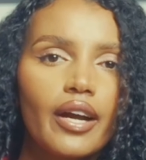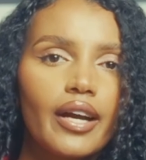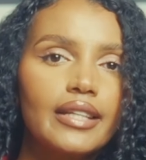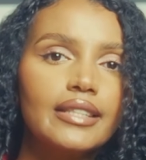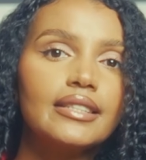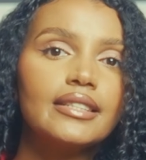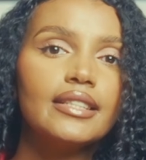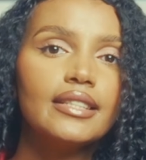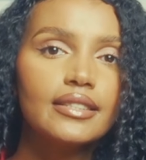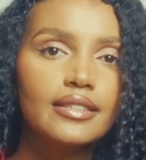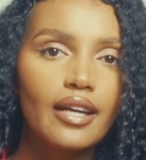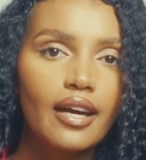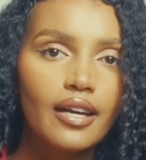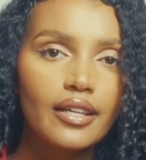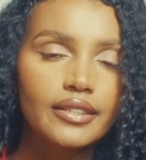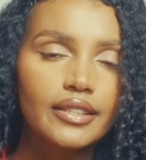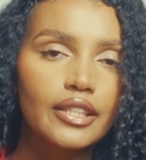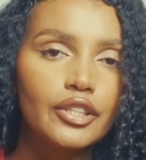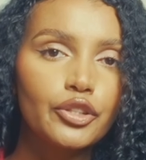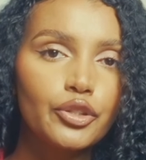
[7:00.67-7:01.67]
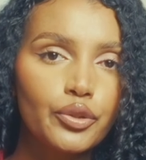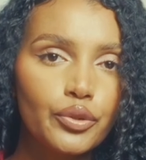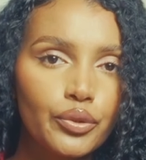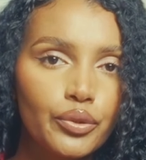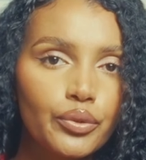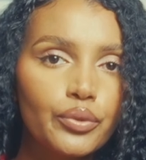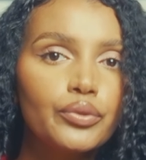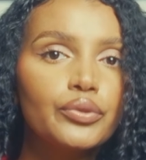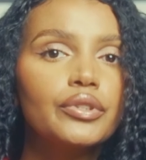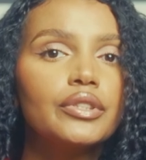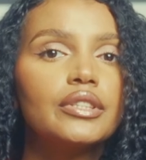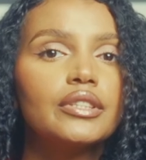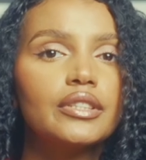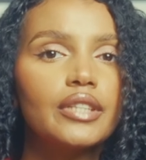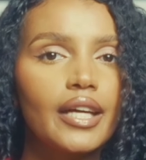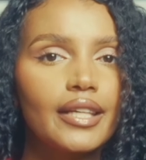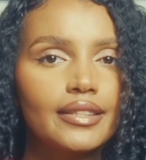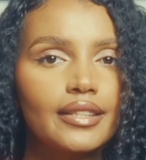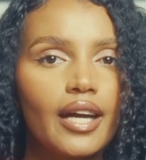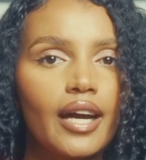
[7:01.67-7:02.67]
guys, these are the do's
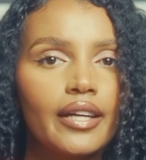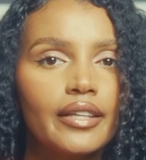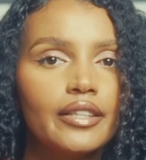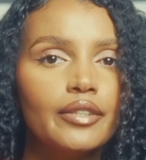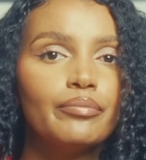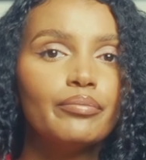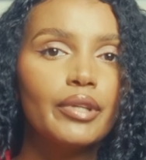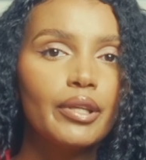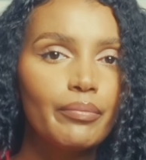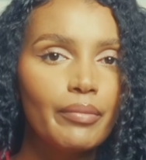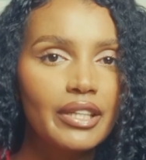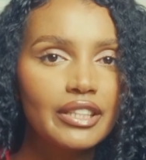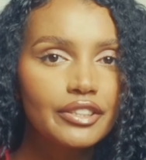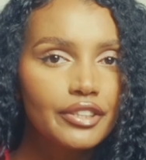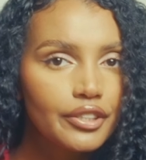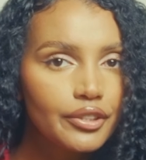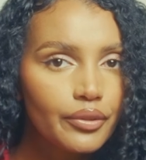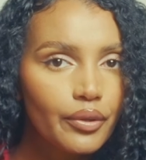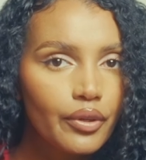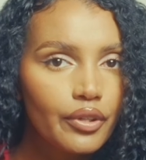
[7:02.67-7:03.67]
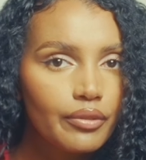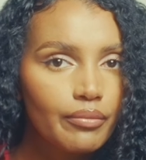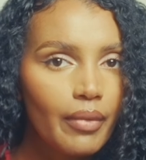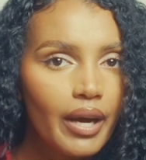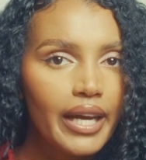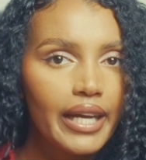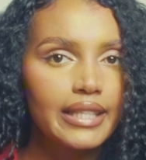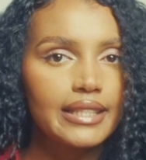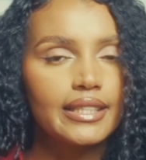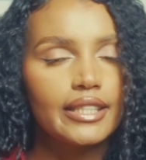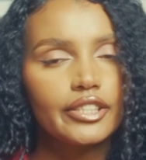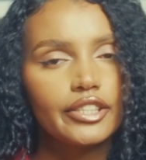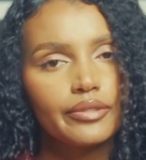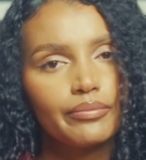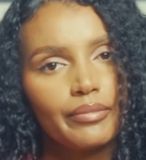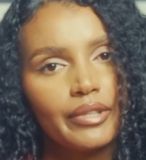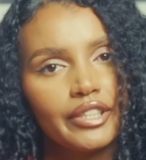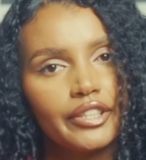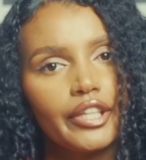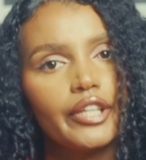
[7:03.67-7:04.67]
that I implemented on my
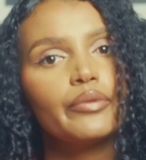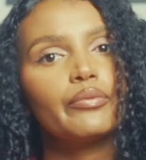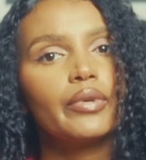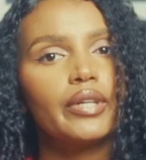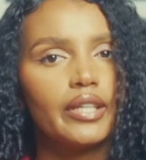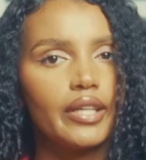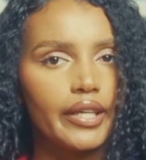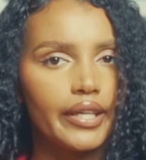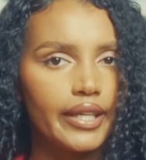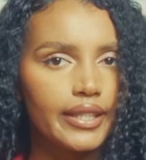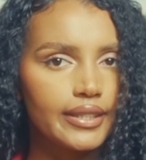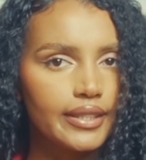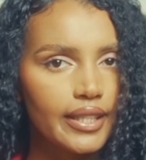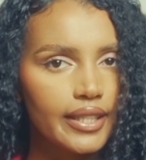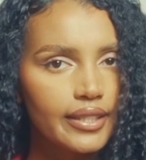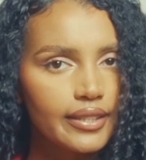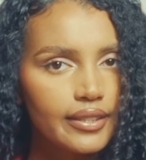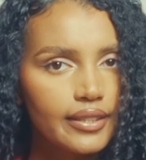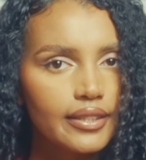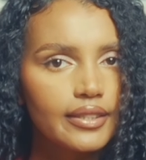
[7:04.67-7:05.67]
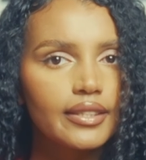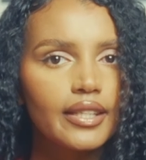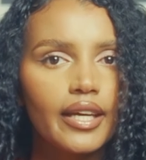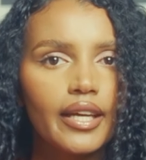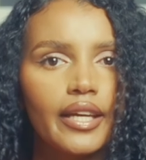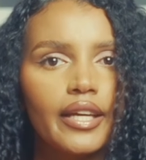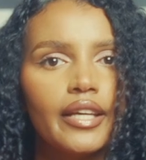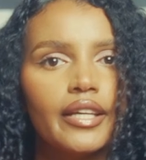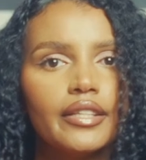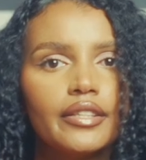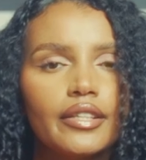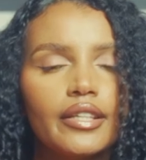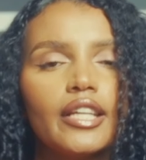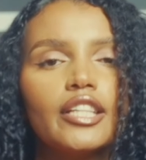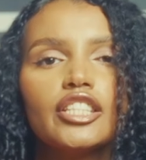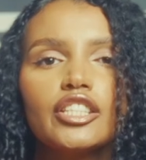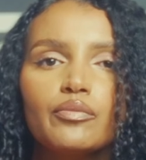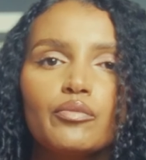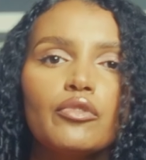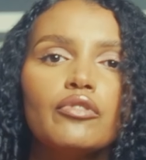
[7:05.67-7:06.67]
assessment day when I attended, and
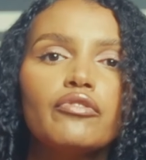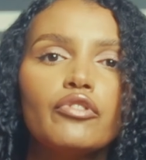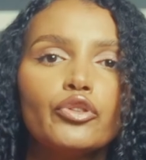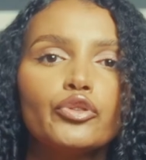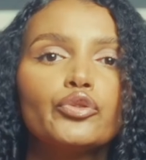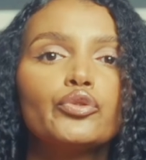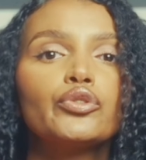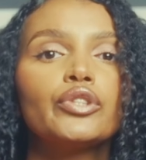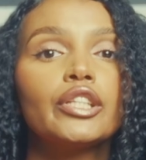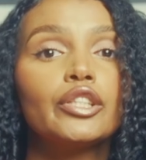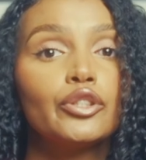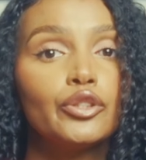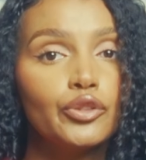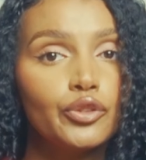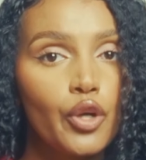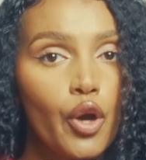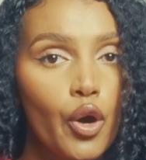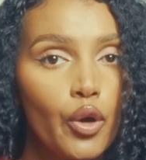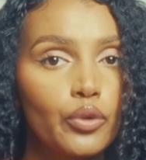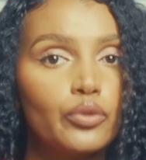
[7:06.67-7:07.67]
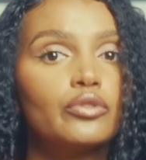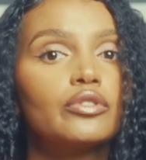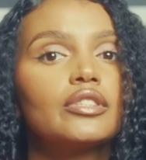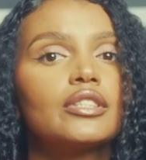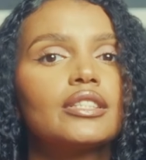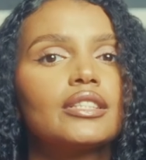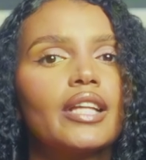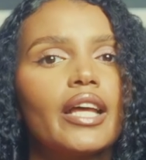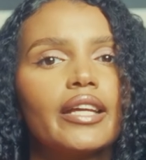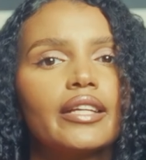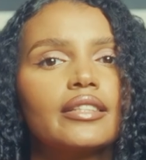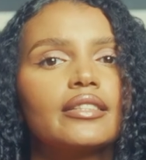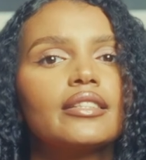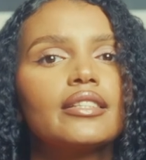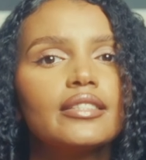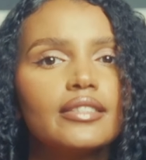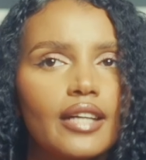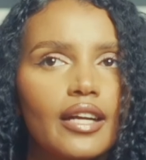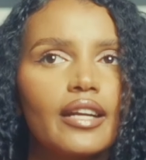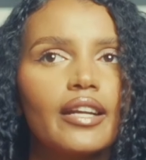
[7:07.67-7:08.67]
let's move on to the don'ts. Like,
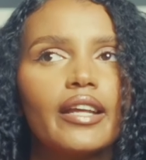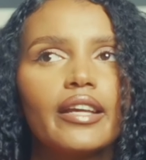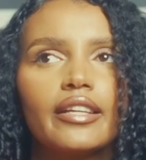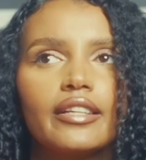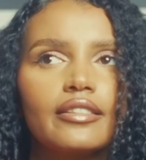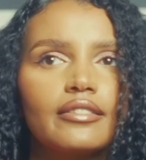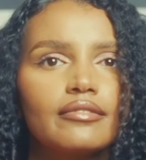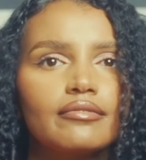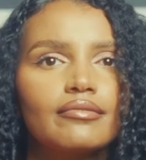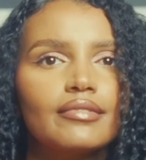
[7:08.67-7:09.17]
these are like,